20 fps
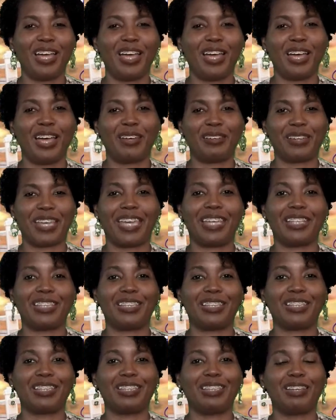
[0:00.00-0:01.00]

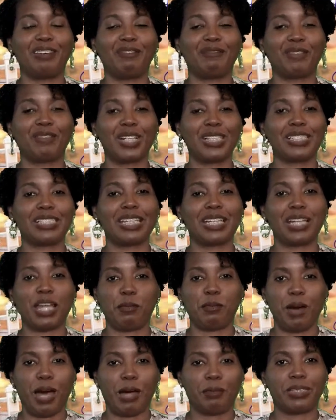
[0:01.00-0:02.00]
Okay, the first thing
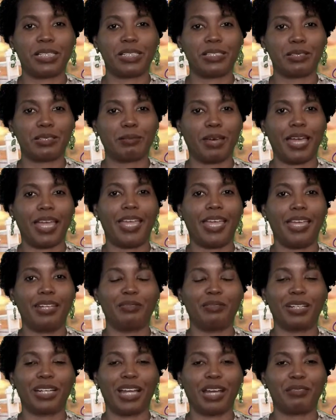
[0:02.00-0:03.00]
that popped into my
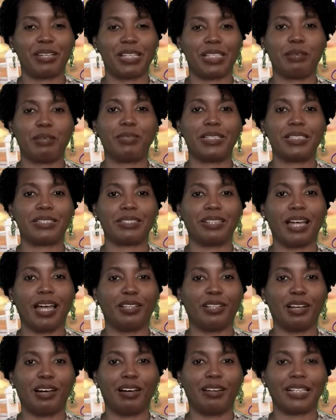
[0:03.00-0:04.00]
head when I read that piece of
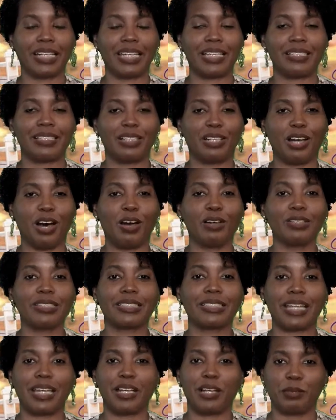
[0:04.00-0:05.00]
dialogue is an
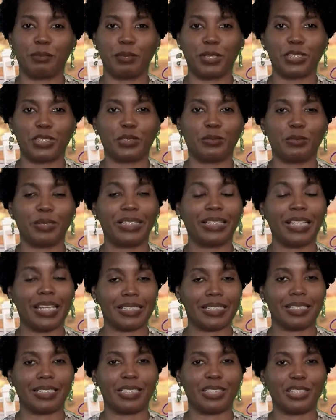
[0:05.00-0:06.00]
Allstate commercial with
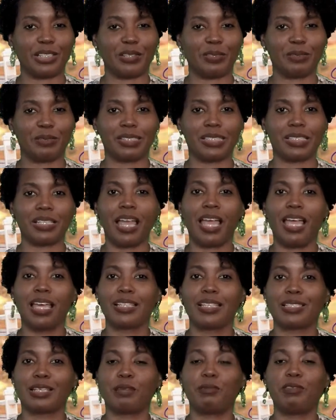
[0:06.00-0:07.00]
Leslie Jones.
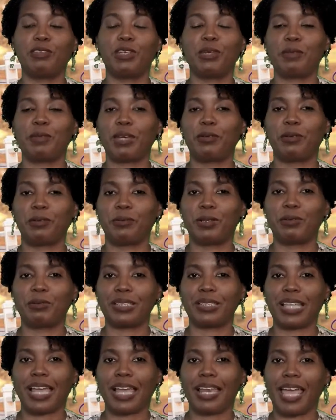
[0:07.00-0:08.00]
Some of you may
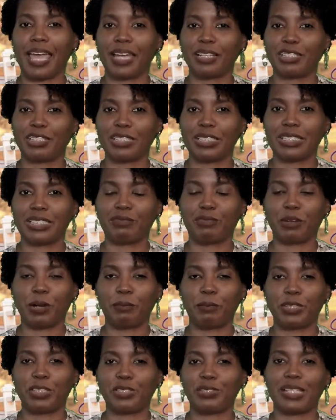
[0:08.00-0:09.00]
remember that actress
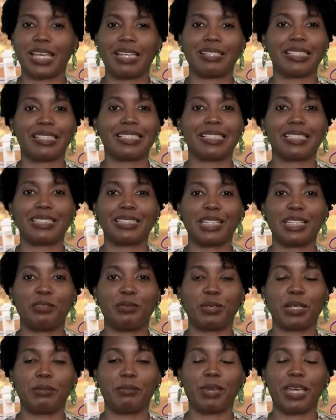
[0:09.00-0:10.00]
from the
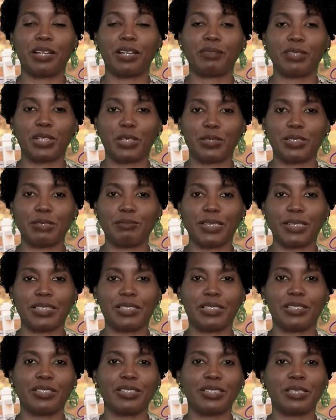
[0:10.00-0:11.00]
2016 remake of
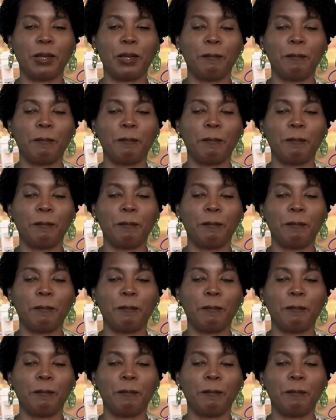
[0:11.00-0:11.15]
Ghostbusters.